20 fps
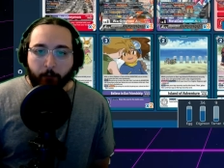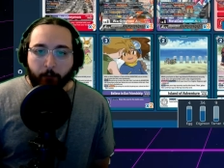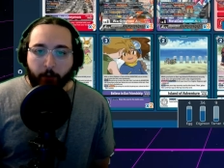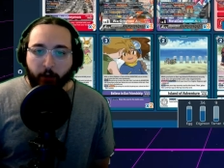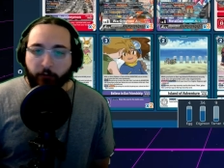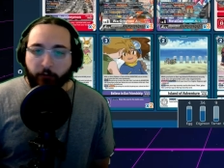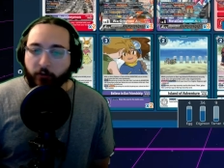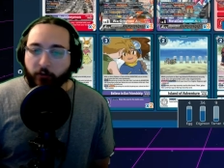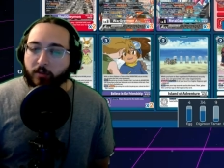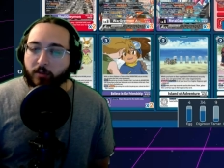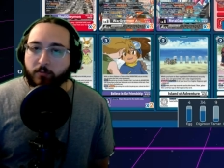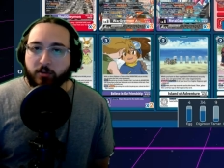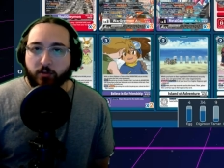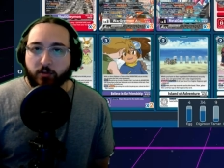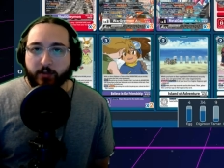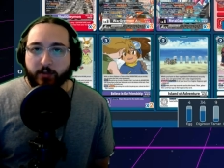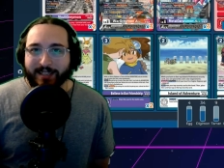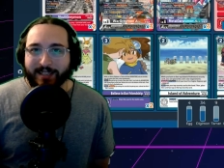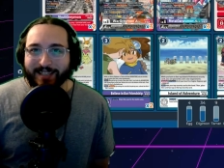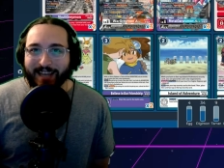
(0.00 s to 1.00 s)
Both of them
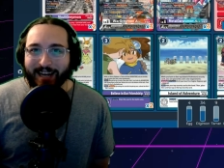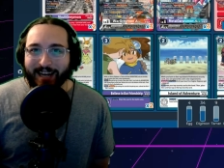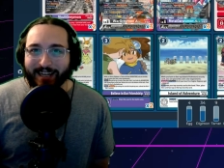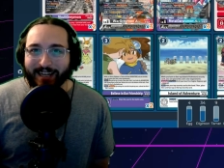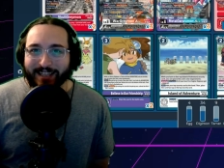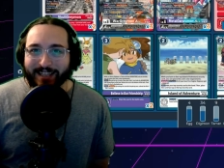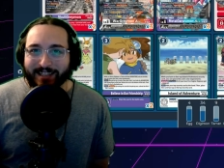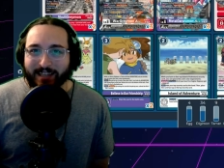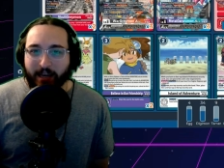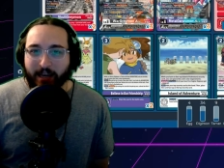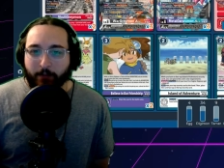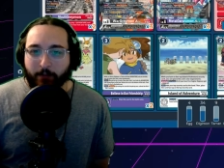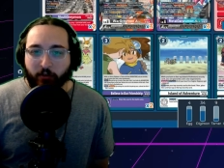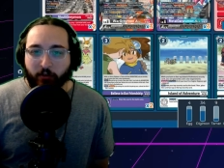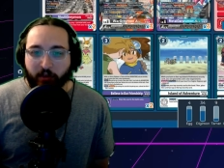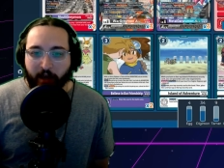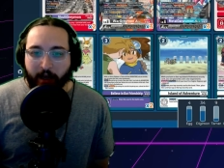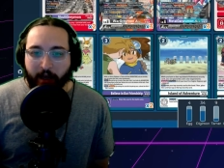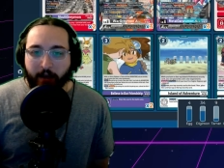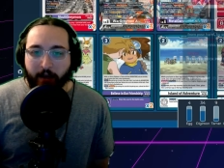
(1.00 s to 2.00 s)
do exactly the same
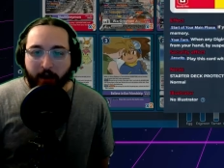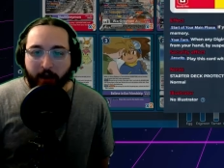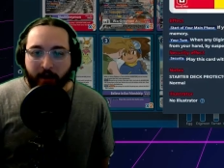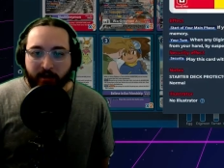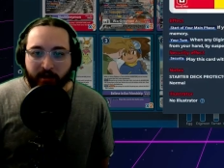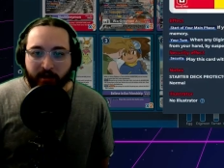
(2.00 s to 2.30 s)
thing.